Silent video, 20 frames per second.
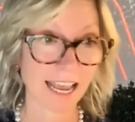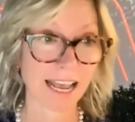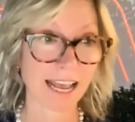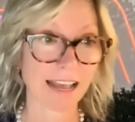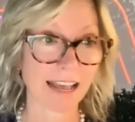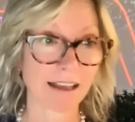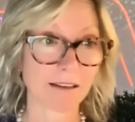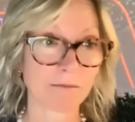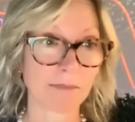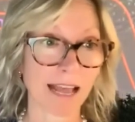
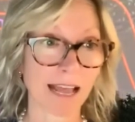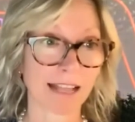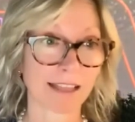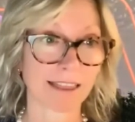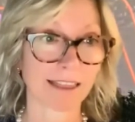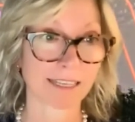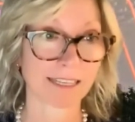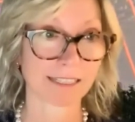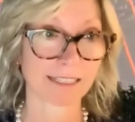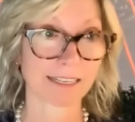um, at
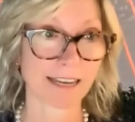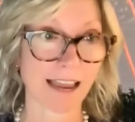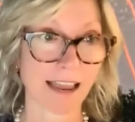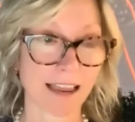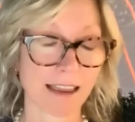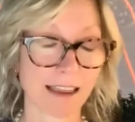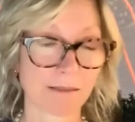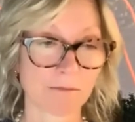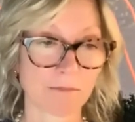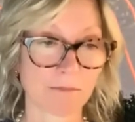this
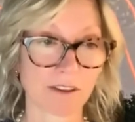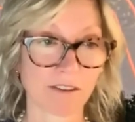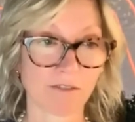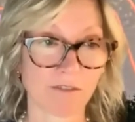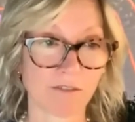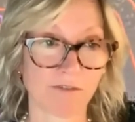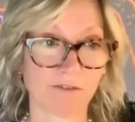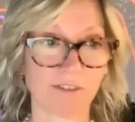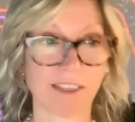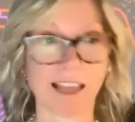time,
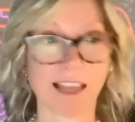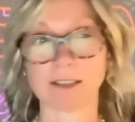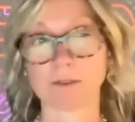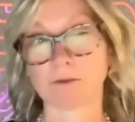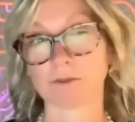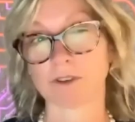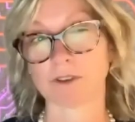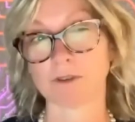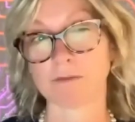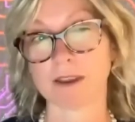if that's
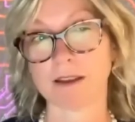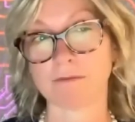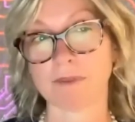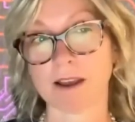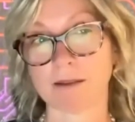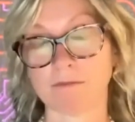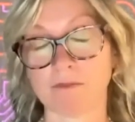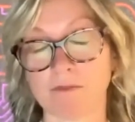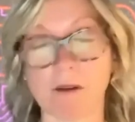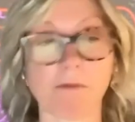what you mean
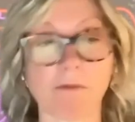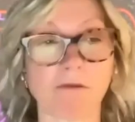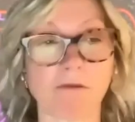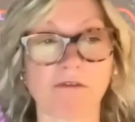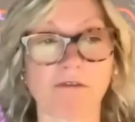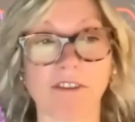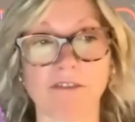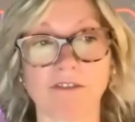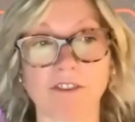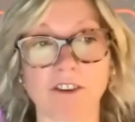by
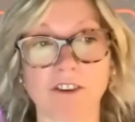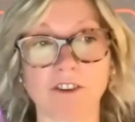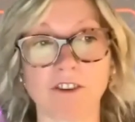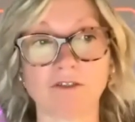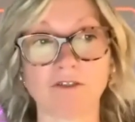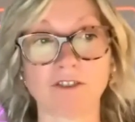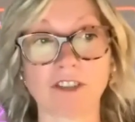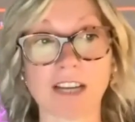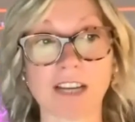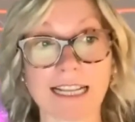proper
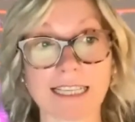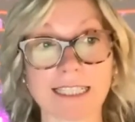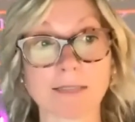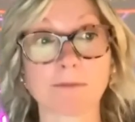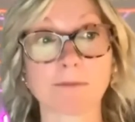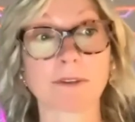revenue channels.